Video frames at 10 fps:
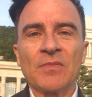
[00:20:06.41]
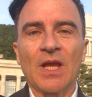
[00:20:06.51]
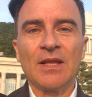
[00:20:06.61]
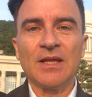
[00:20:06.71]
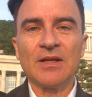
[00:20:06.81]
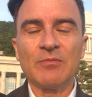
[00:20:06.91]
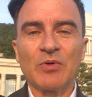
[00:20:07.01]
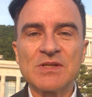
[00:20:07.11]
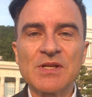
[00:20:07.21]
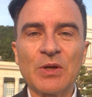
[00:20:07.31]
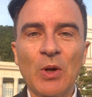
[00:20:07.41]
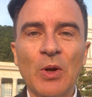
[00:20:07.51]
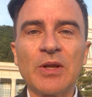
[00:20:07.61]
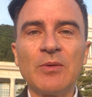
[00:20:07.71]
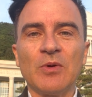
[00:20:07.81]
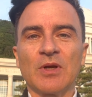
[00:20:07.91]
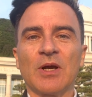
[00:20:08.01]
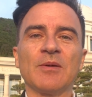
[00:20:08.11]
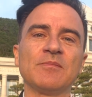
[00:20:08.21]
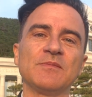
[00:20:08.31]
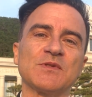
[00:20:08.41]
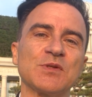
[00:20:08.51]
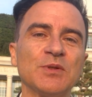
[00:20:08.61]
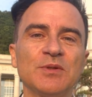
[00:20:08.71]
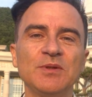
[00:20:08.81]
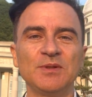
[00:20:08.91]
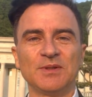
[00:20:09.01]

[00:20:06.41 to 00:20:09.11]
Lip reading: And then President Hori will come soon.